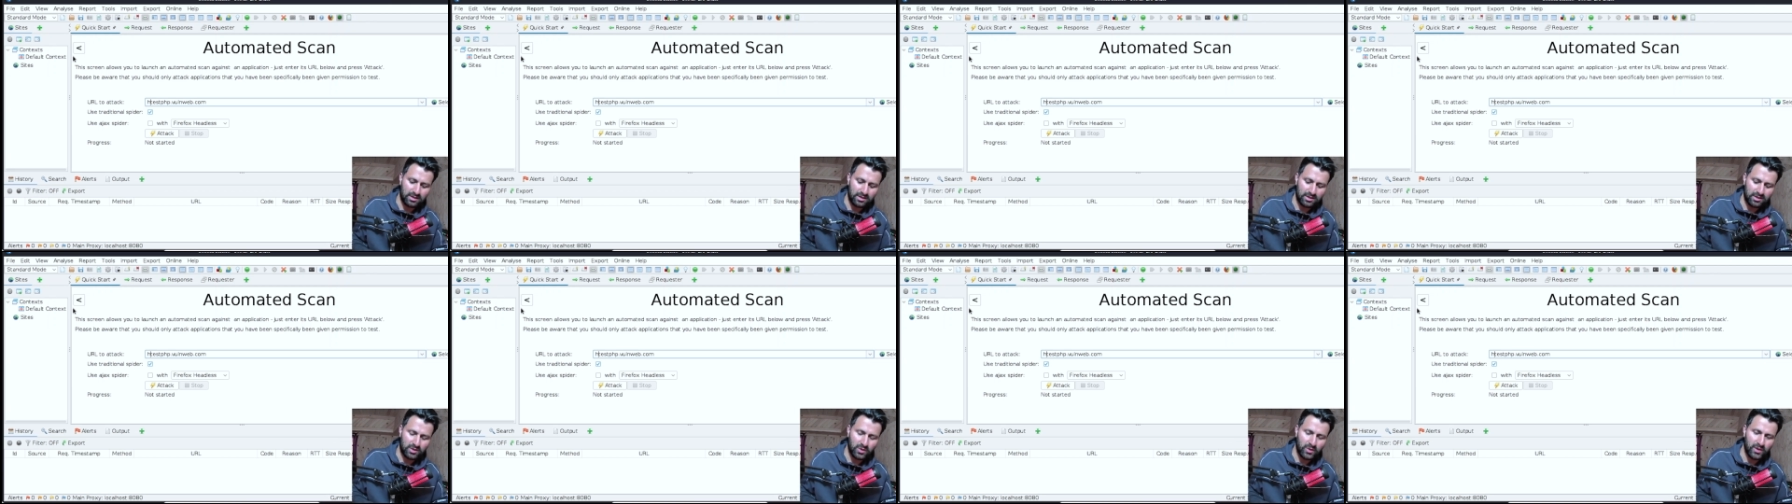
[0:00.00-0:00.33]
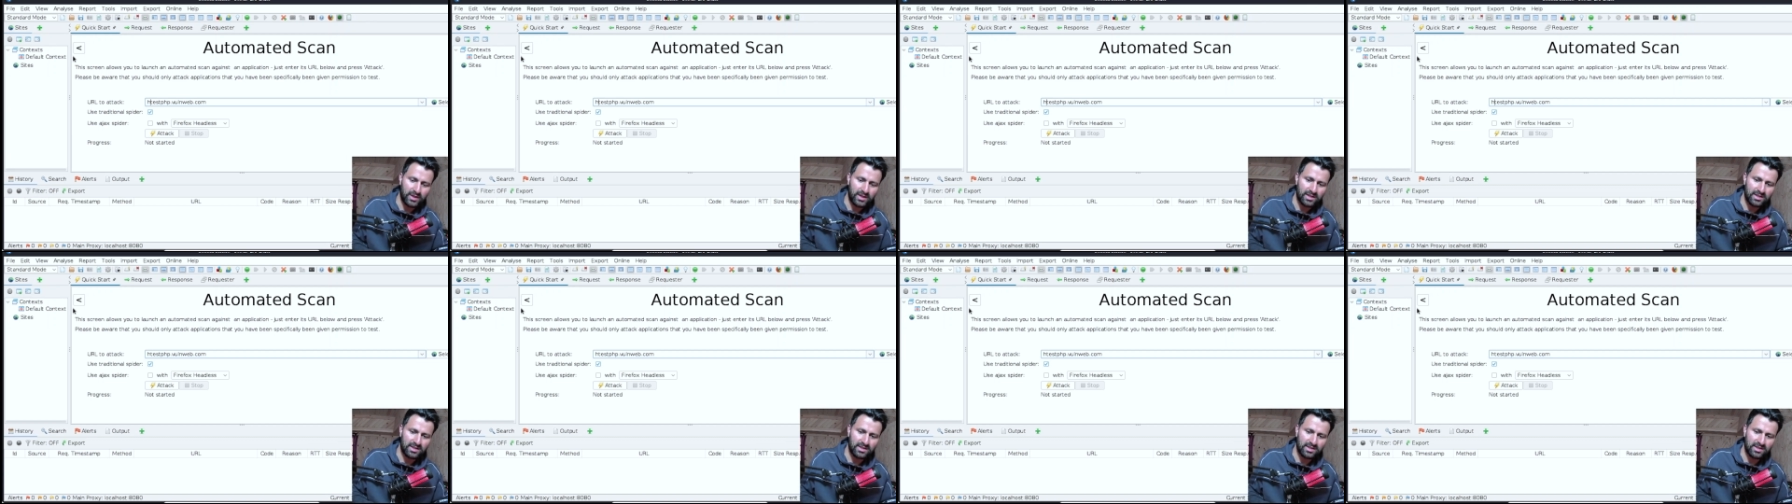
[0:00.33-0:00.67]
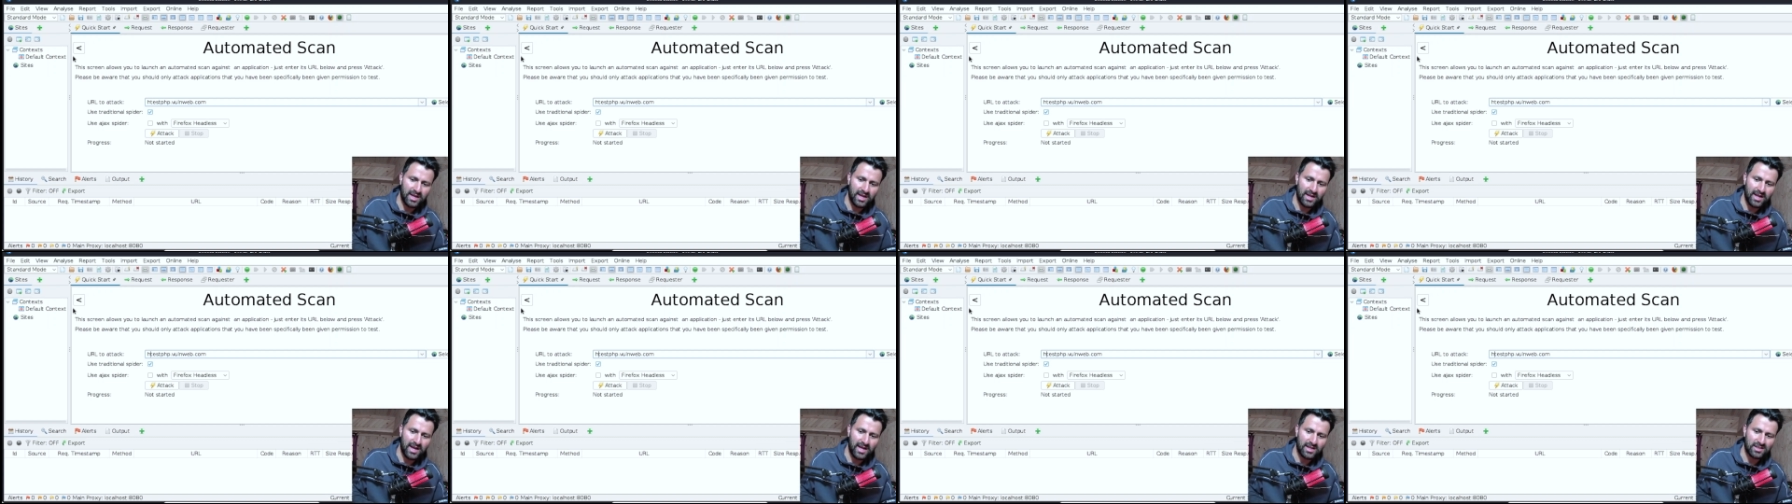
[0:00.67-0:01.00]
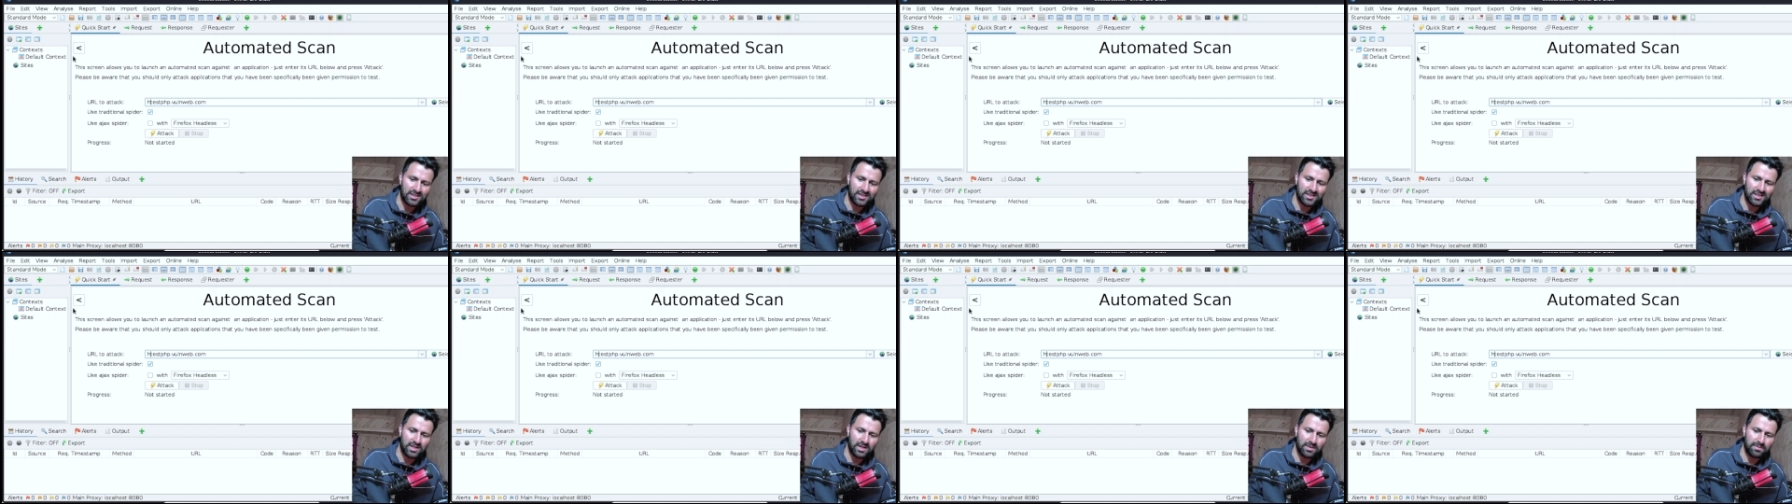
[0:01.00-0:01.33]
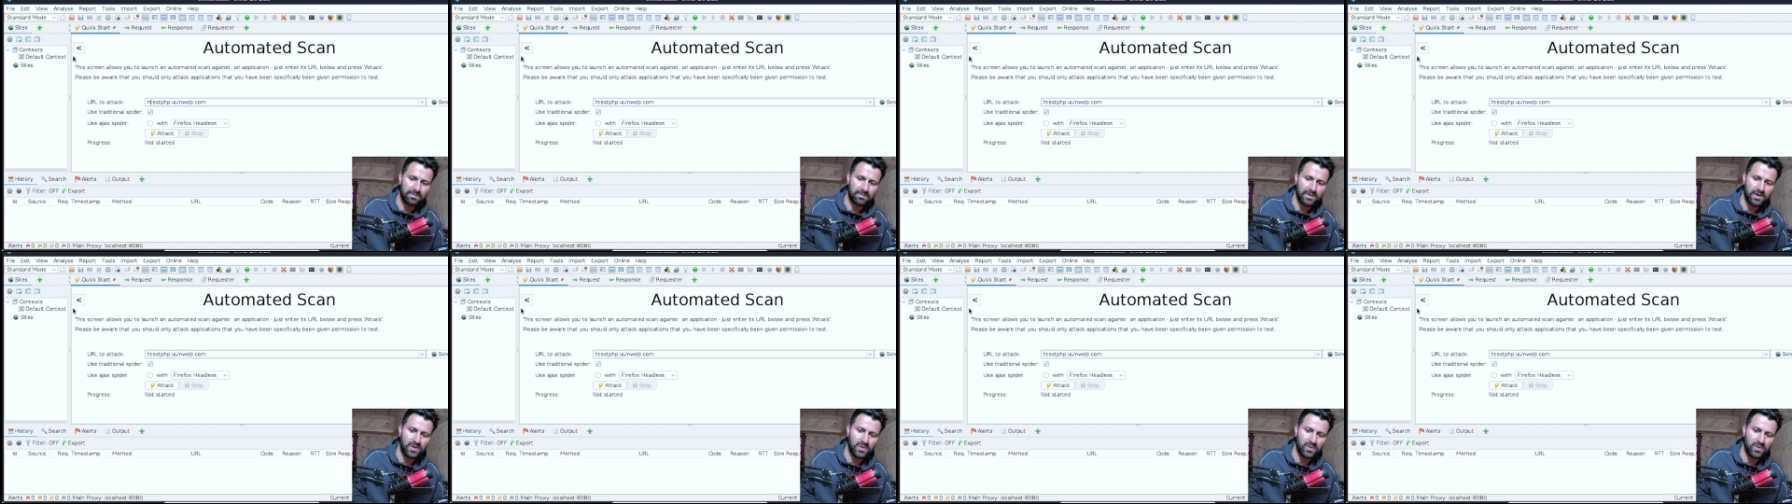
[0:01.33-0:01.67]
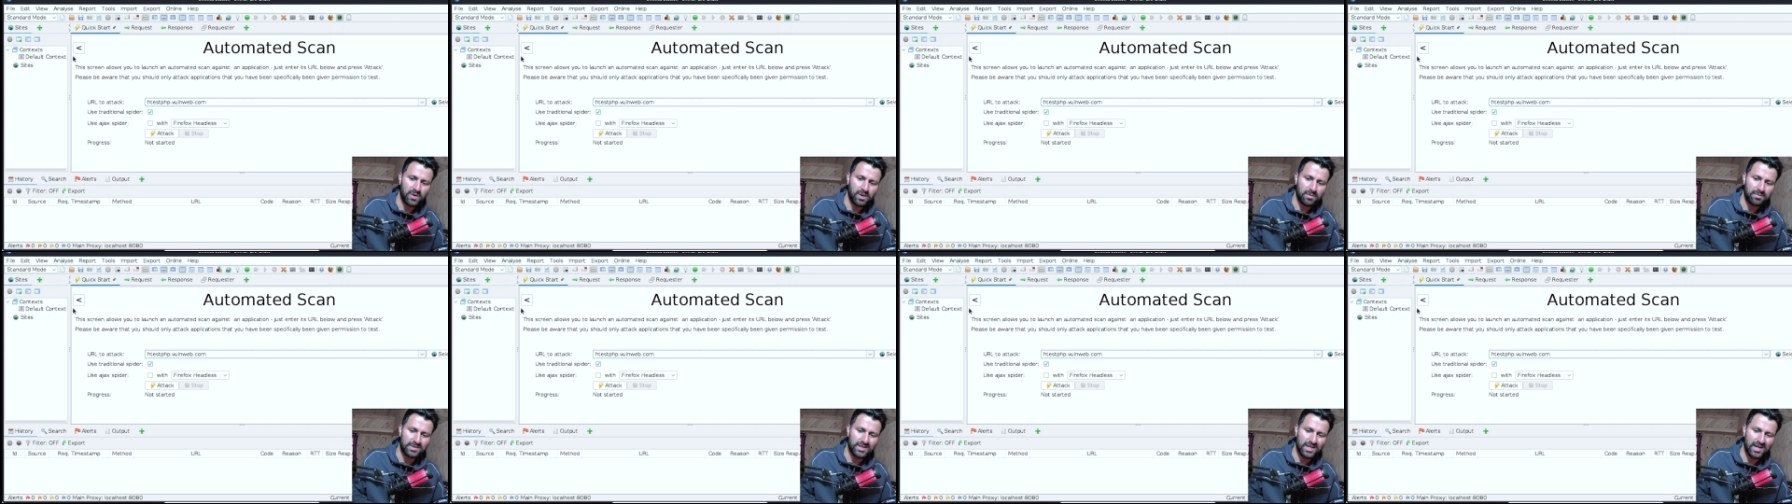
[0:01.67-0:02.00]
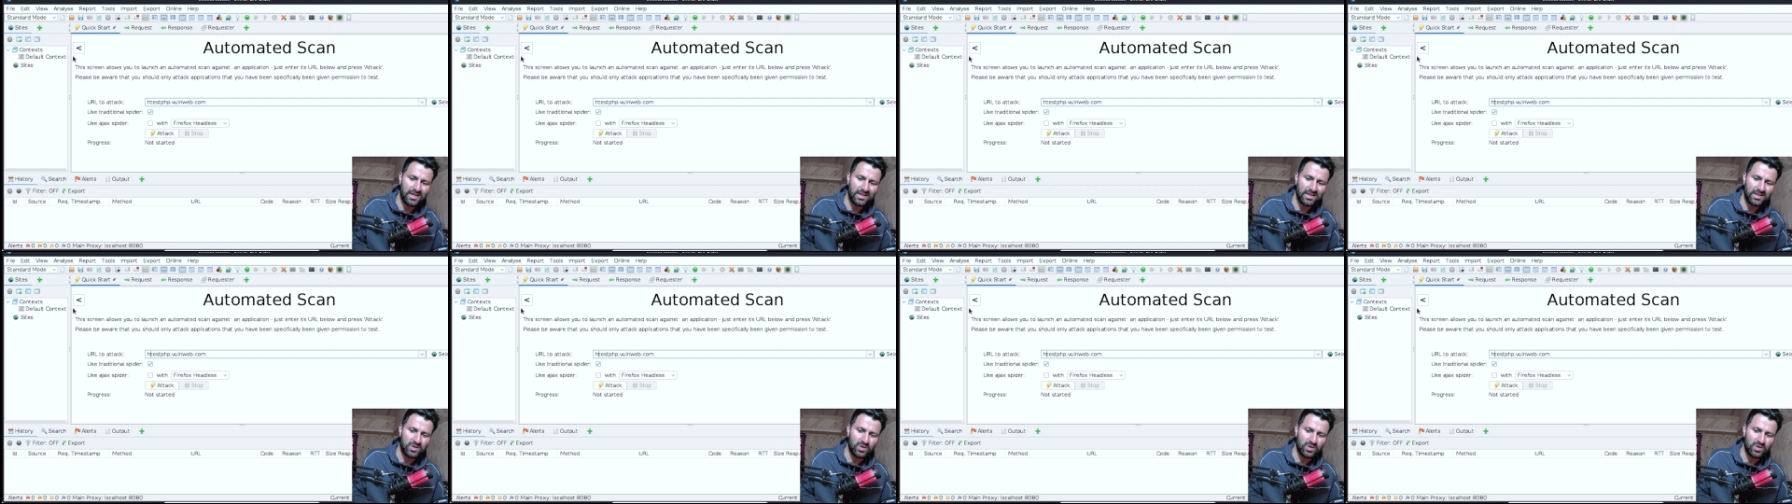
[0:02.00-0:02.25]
So it is an H T T P website,